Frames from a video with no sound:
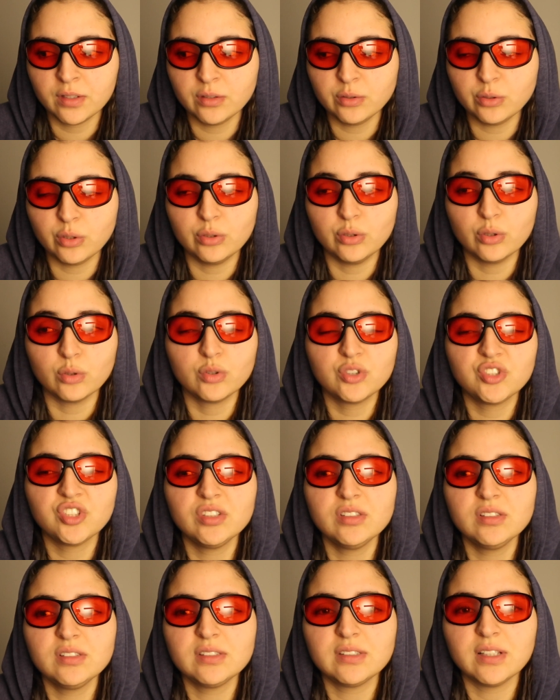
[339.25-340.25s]
the
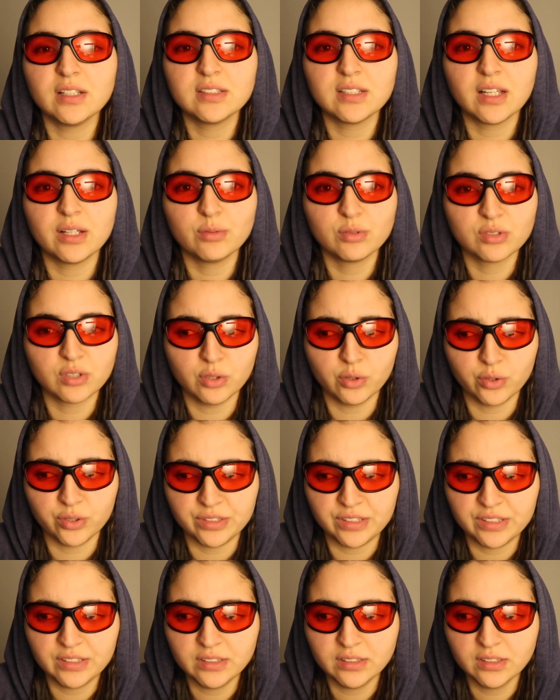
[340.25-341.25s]
notions that I was
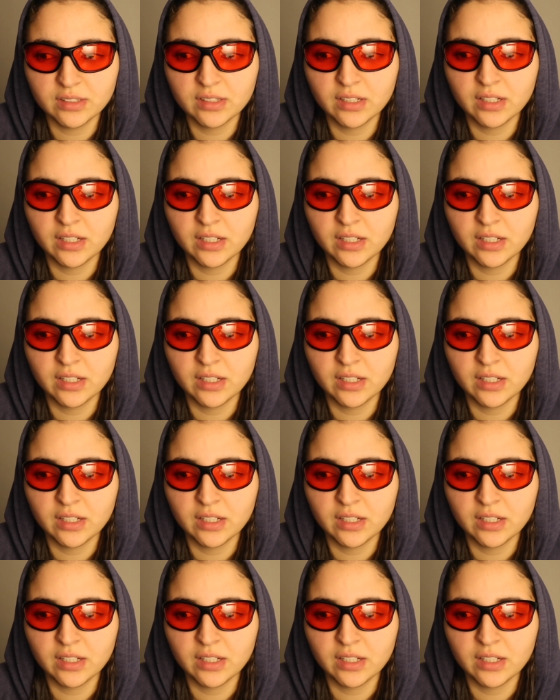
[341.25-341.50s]
learning.